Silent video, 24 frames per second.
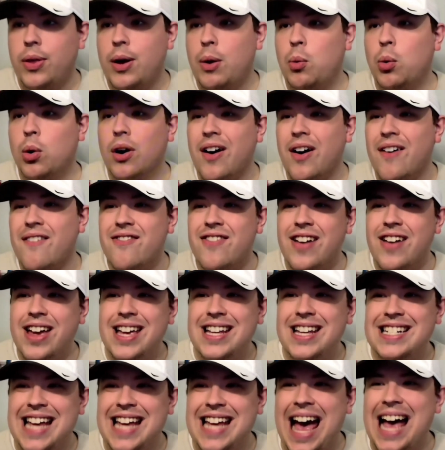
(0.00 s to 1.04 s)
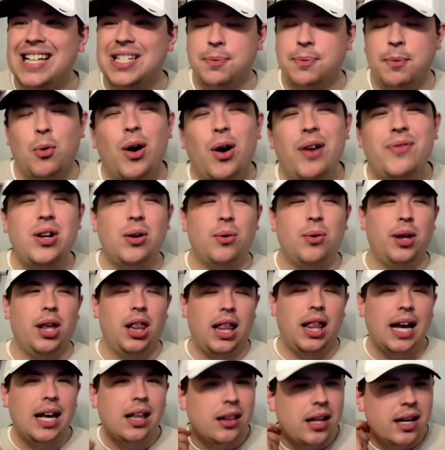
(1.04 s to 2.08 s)
that were fantastic. My wife didn't really
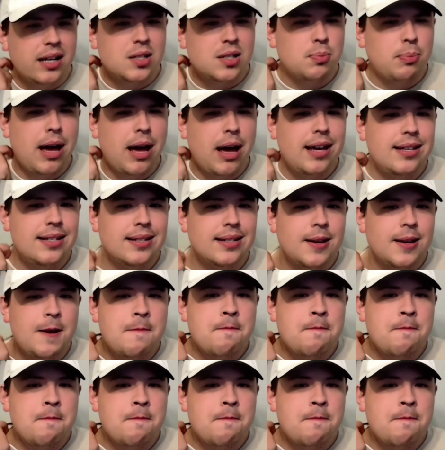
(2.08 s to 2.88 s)
like a lot of spice,